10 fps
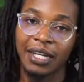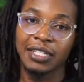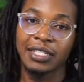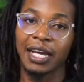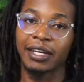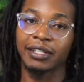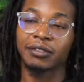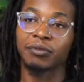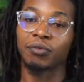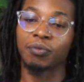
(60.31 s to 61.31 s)
is that
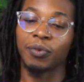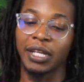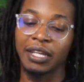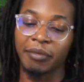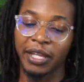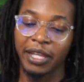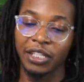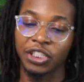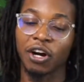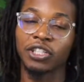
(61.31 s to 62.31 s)
with eBay, they
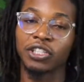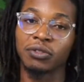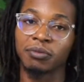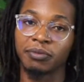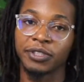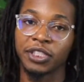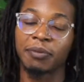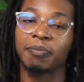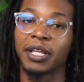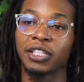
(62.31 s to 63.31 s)
charge you
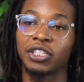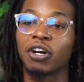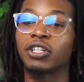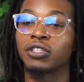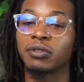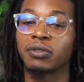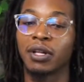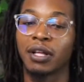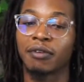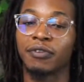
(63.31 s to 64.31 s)
ship they charge you
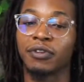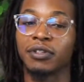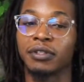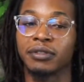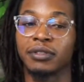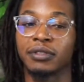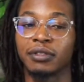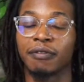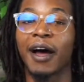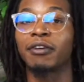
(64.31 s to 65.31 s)
for the
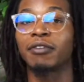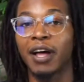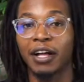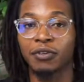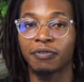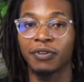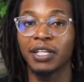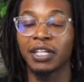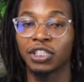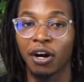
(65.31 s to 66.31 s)
the final value fee
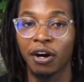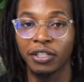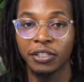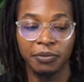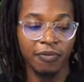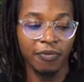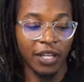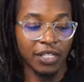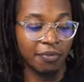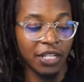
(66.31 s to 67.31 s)
they charge
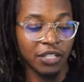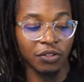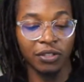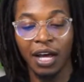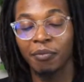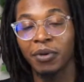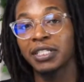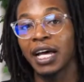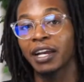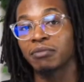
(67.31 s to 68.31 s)
is based on how much
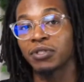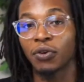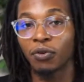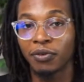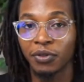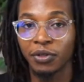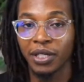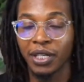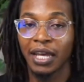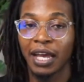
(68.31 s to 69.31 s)
the item sold for,
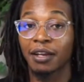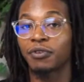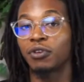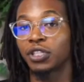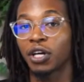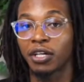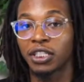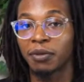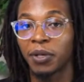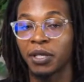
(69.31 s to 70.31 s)
and if you charge
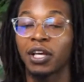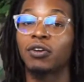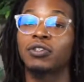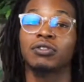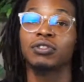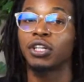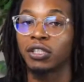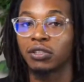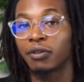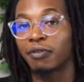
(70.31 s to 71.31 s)
shipping, they also
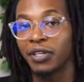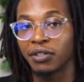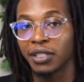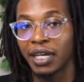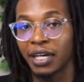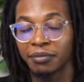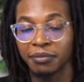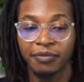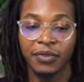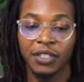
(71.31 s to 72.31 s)
charge you a fee on that.
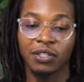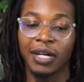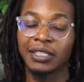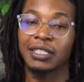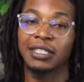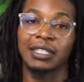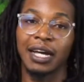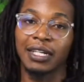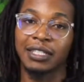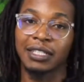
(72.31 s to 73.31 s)
So I just
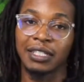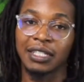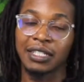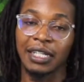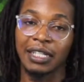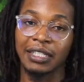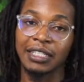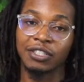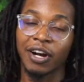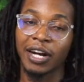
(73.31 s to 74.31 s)
decided to at
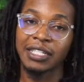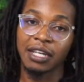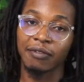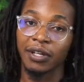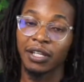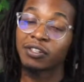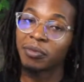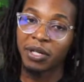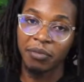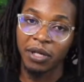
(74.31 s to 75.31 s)
least try to save a little
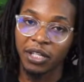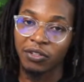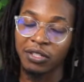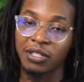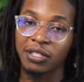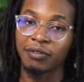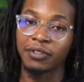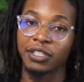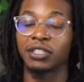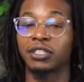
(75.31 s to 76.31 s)
bit of money on the,
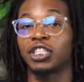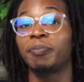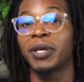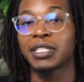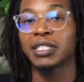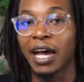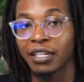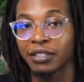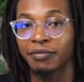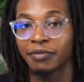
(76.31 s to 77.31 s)
the shipping side
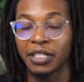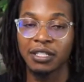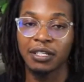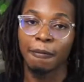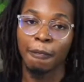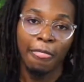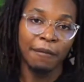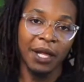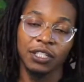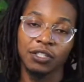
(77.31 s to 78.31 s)
of the fees.
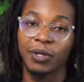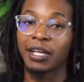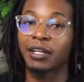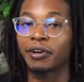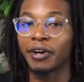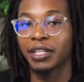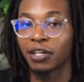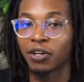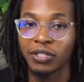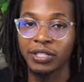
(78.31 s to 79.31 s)
I just would integrate the
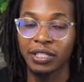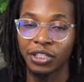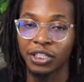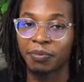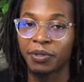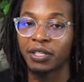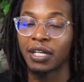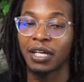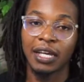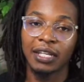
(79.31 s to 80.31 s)
cost of the shipping
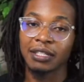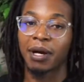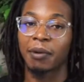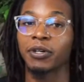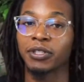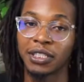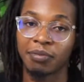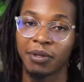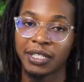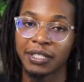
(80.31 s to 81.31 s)
into my purchase
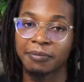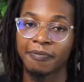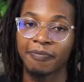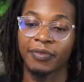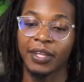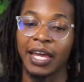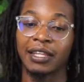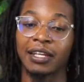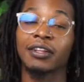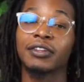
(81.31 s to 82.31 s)
price. And
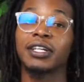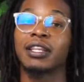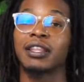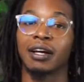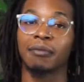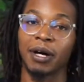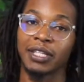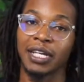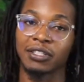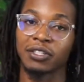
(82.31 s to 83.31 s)
the other good thing about
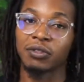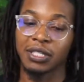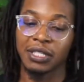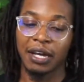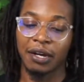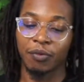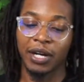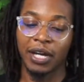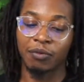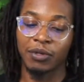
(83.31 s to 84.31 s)
that too is that when
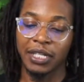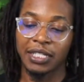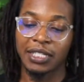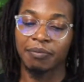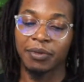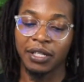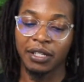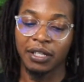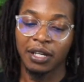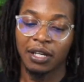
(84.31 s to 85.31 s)
I was accepting,